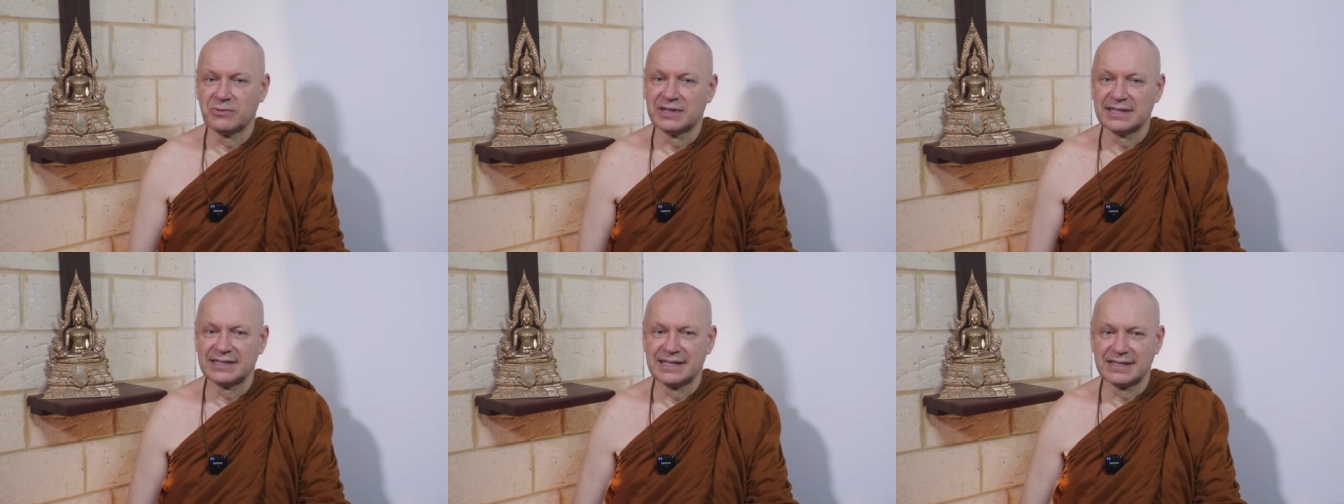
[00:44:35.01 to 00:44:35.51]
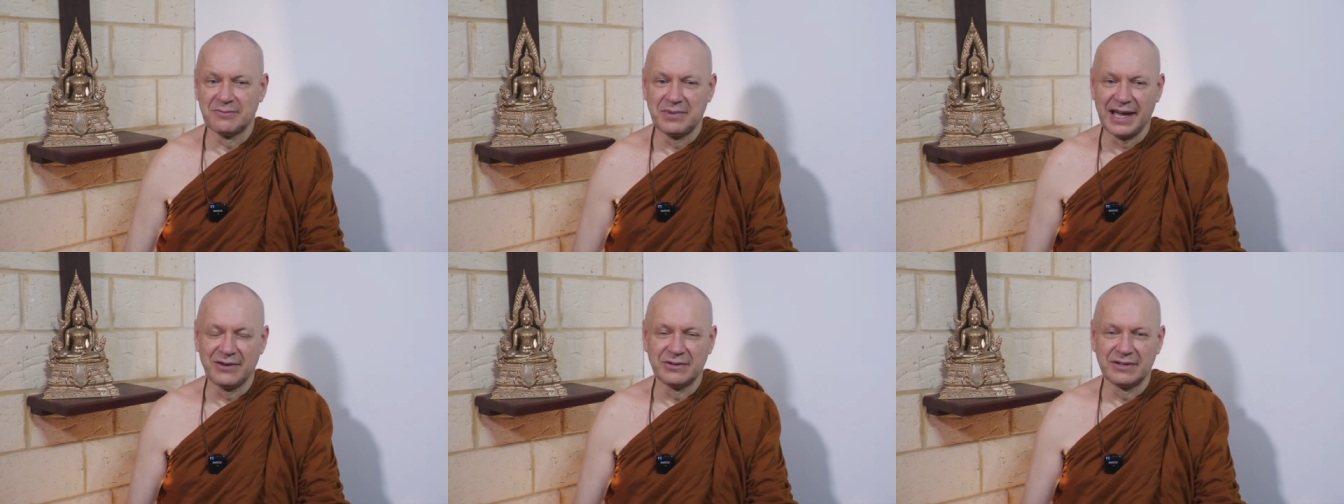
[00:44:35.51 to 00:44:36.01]
What is this
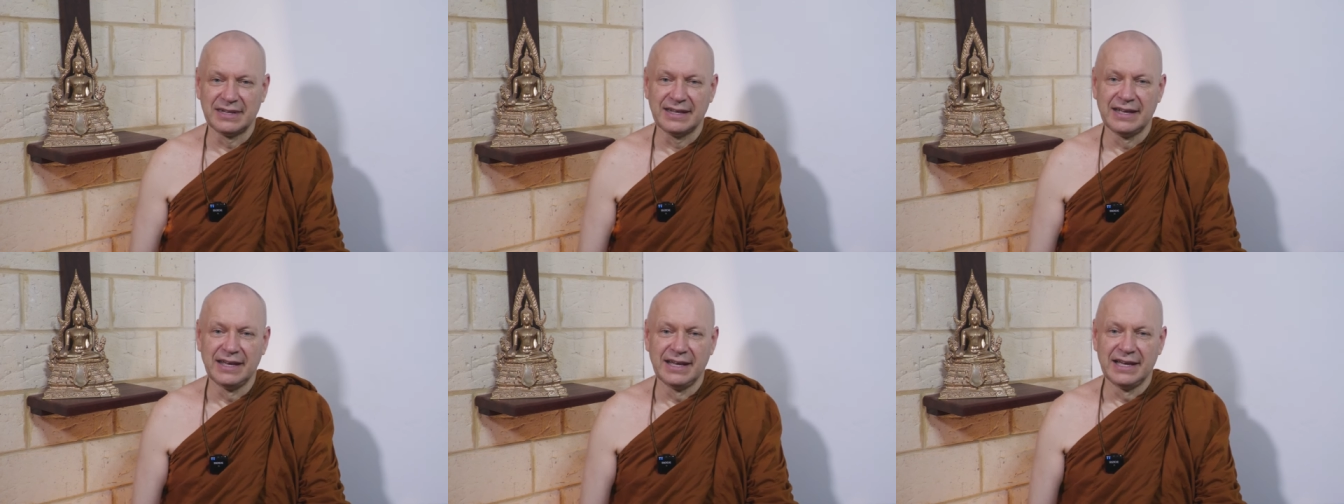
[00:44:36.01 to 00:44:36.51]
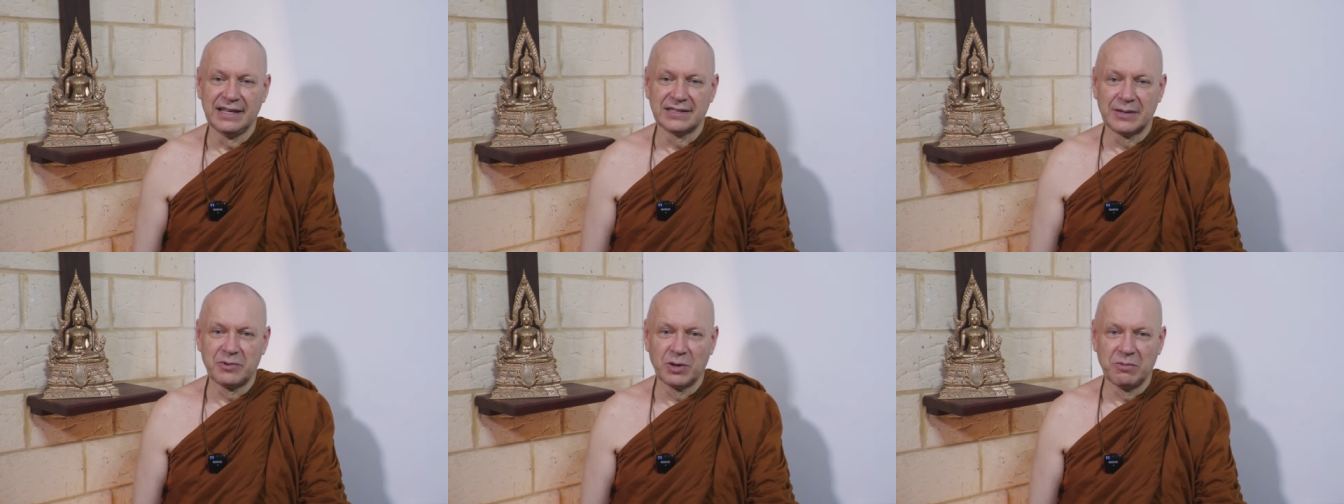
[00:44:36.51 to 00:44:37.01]
about? Uh,
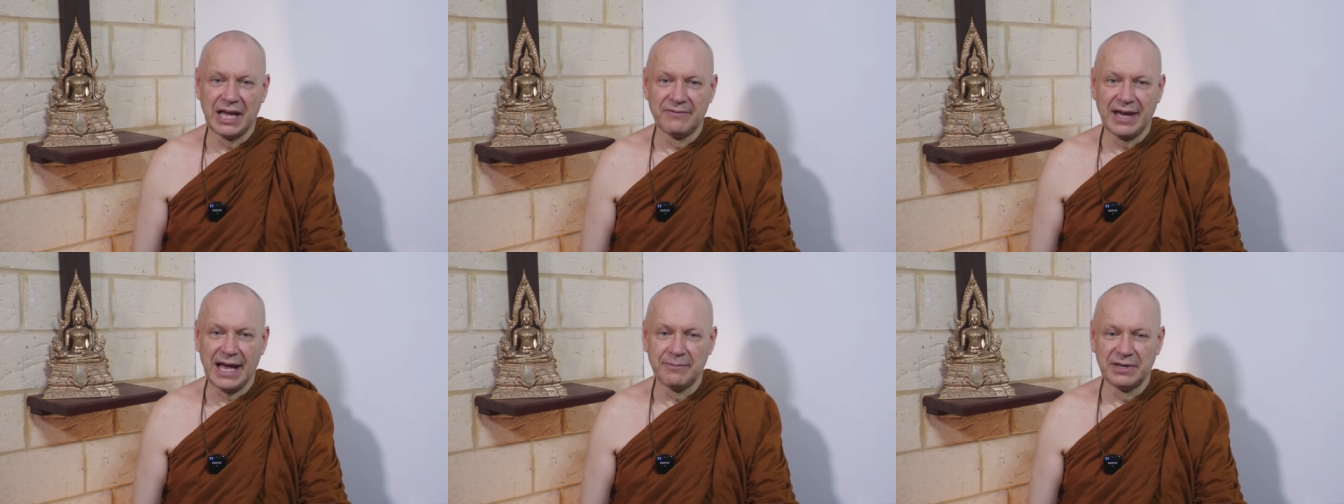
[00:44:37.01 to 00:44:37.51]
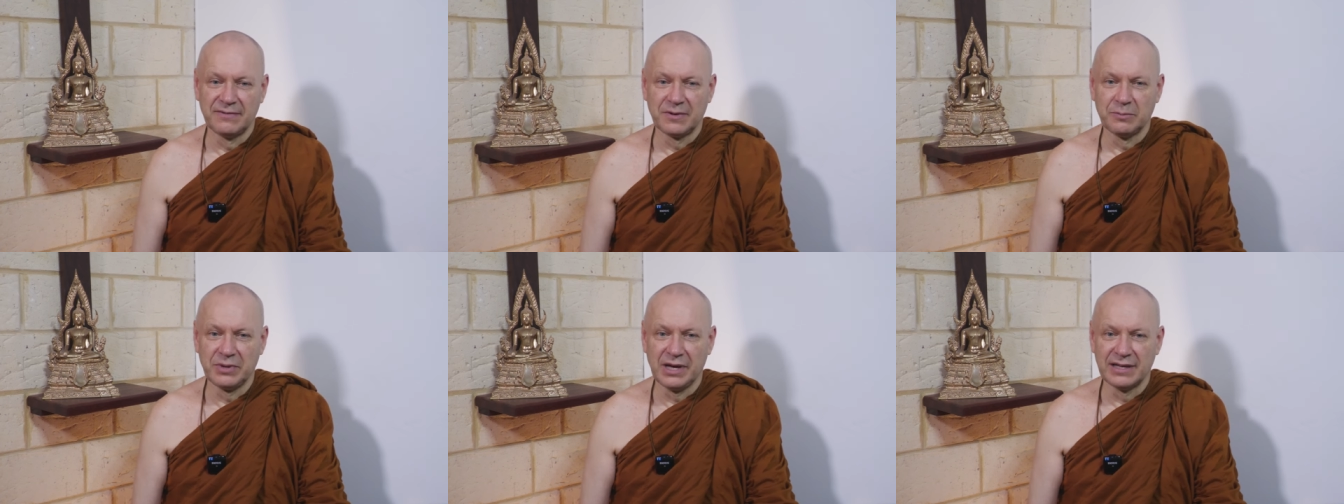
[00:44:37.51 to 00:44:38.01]
so I probably have a habit
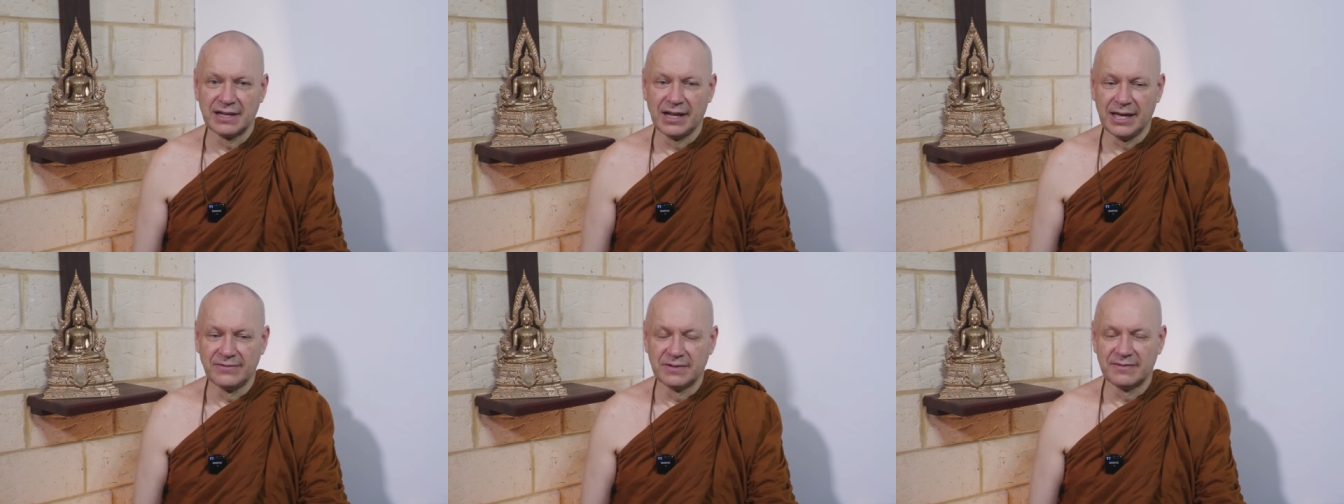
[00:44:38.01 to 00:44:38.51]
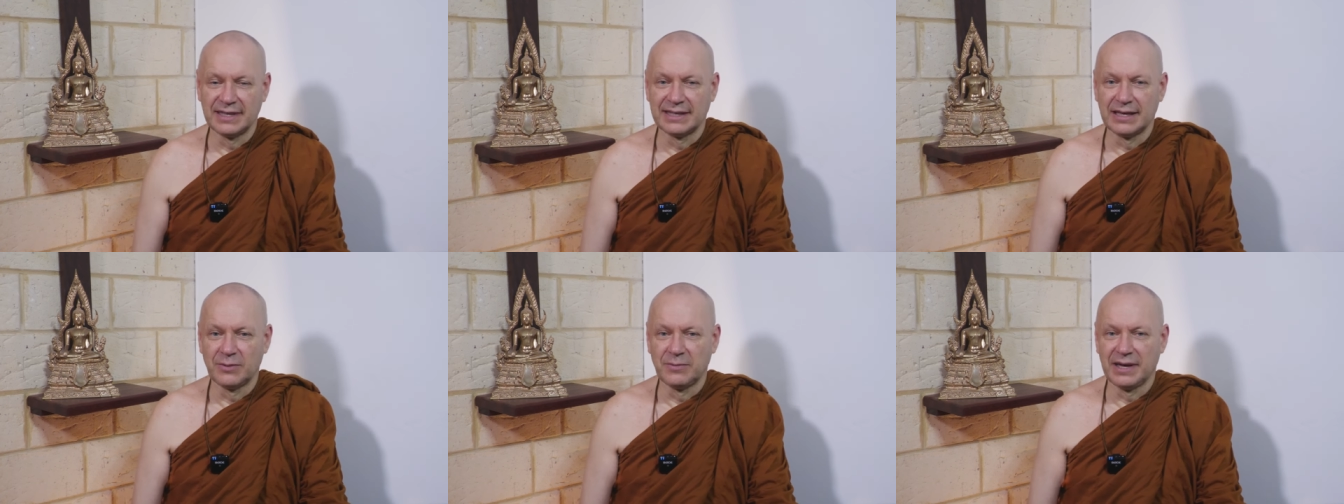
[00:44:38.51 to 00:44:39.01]
from past lives of
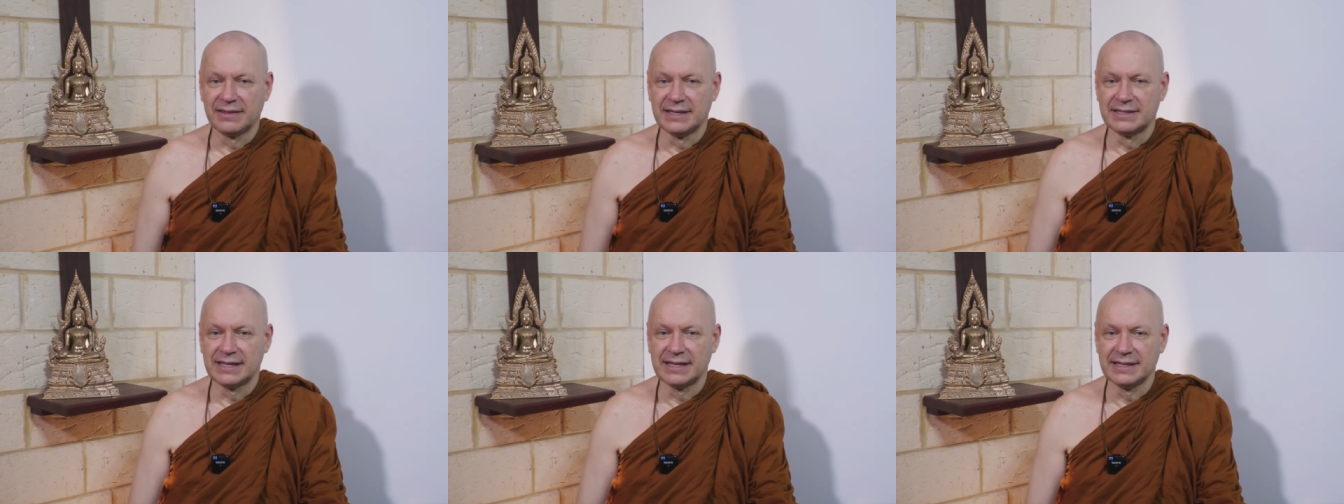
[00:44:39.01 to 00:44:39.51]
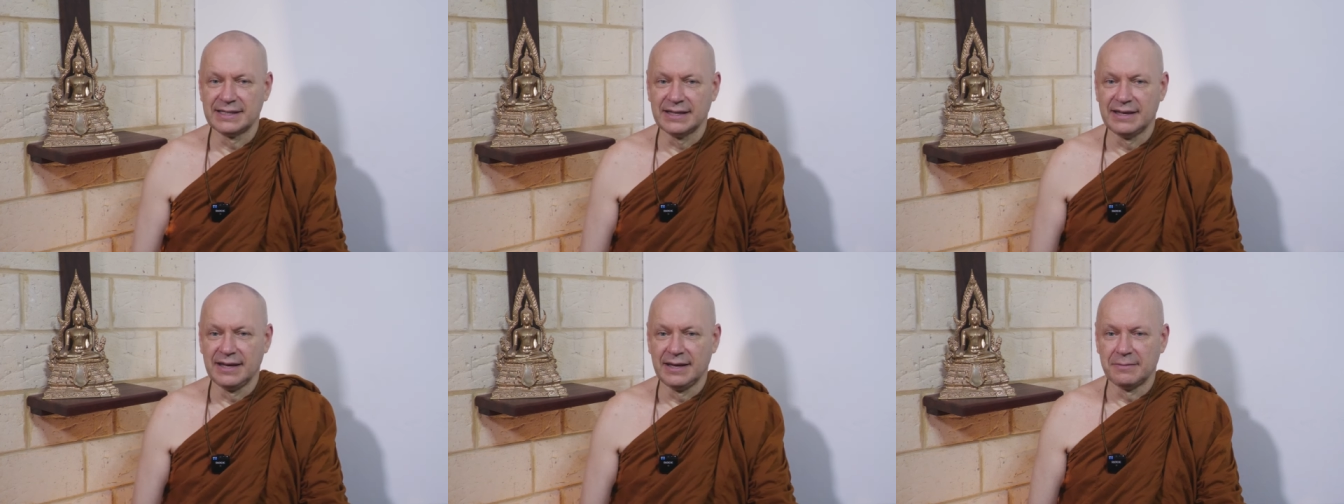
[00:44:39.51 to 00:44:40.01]
thinking about these things.
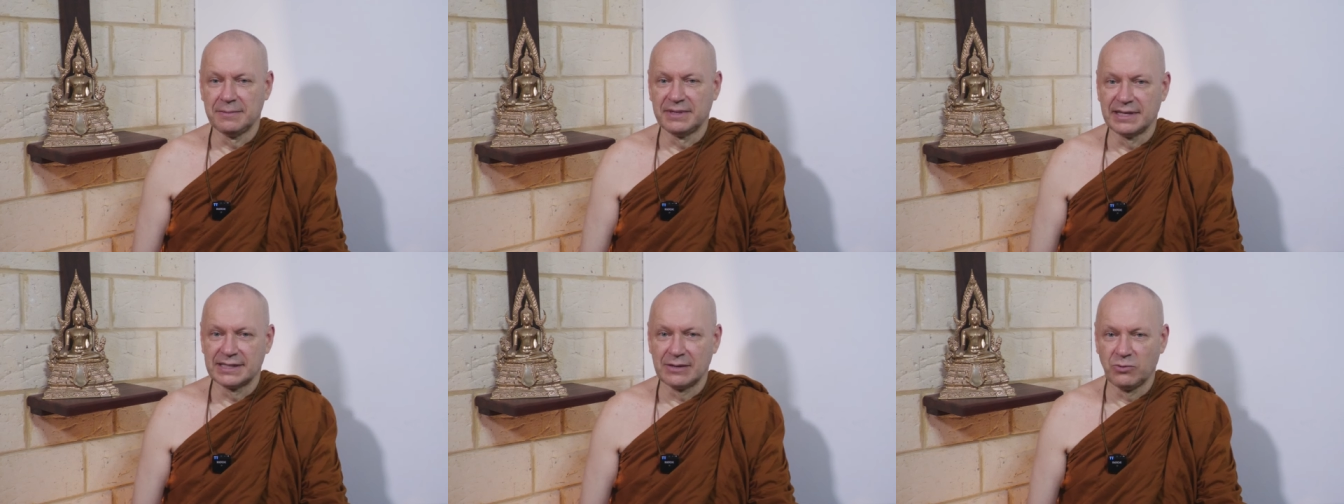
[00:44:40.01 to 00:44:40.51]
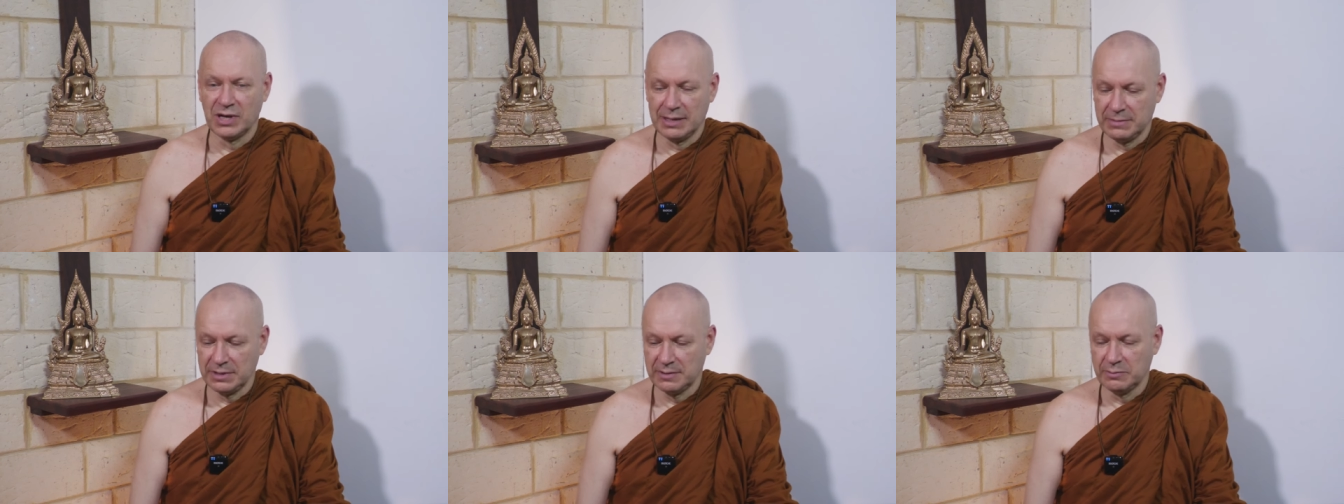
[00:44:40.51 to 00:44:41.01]
Uh, maybe that's why
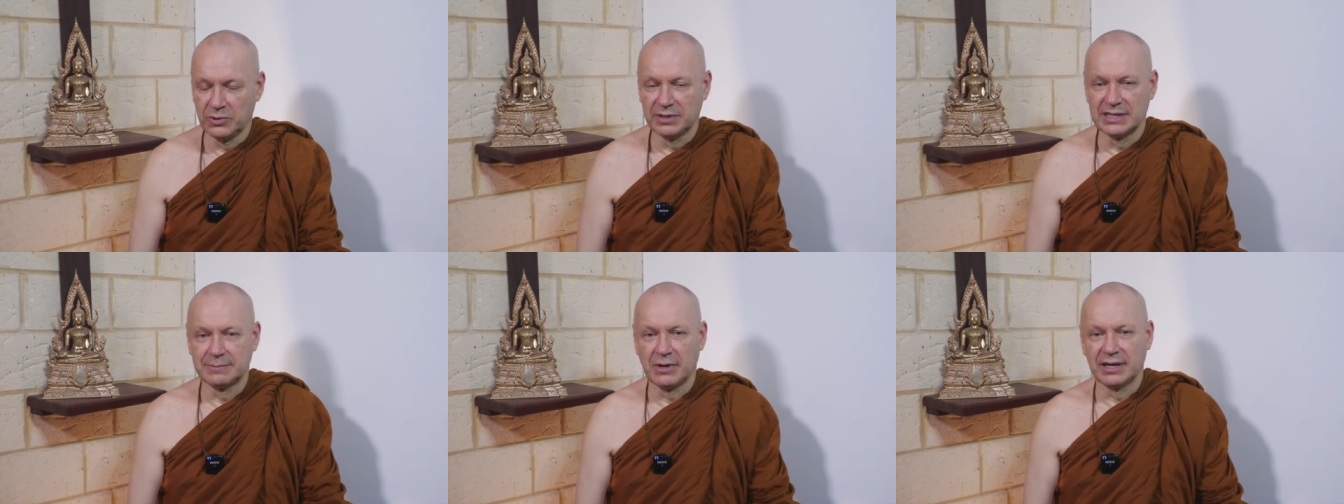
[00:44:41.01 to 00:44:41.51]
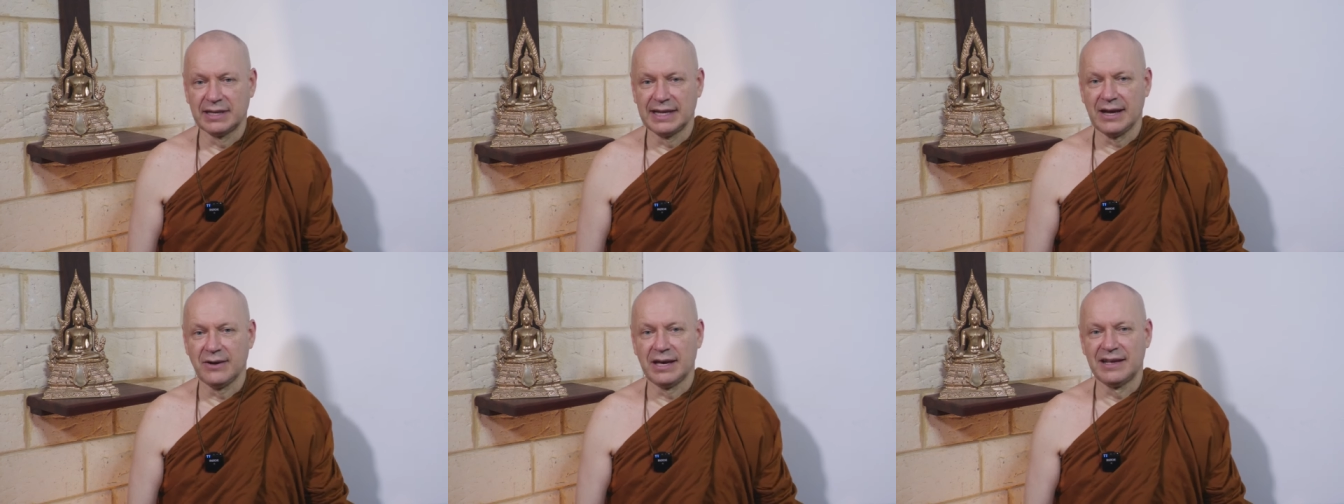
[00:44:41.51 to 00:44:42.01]
I'm a Buddhist monk
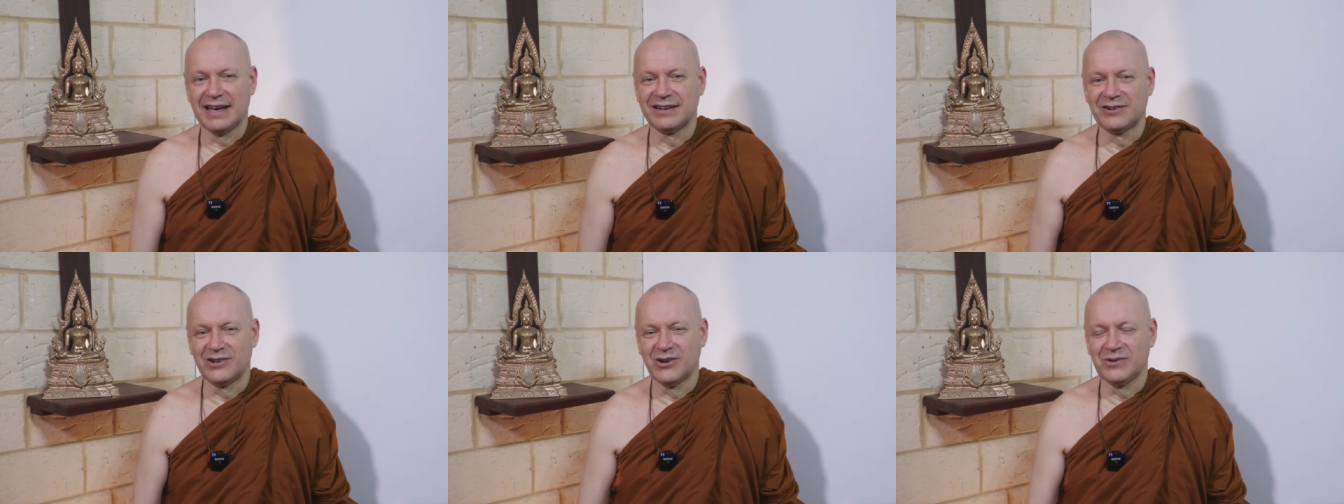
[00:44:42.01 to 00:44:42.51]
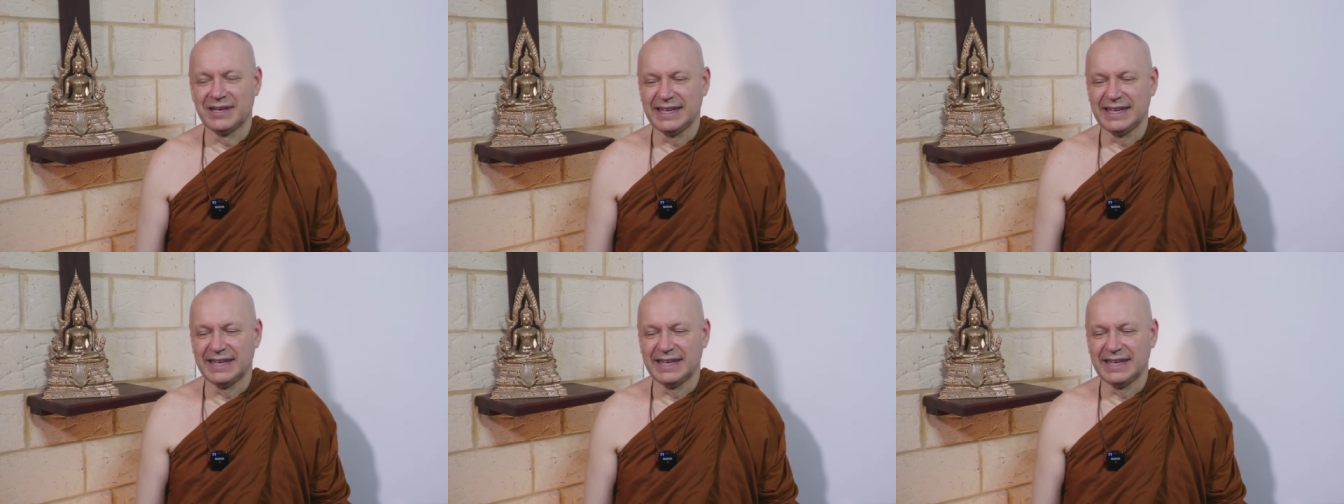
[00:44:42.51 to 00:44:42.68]
now. I don't know.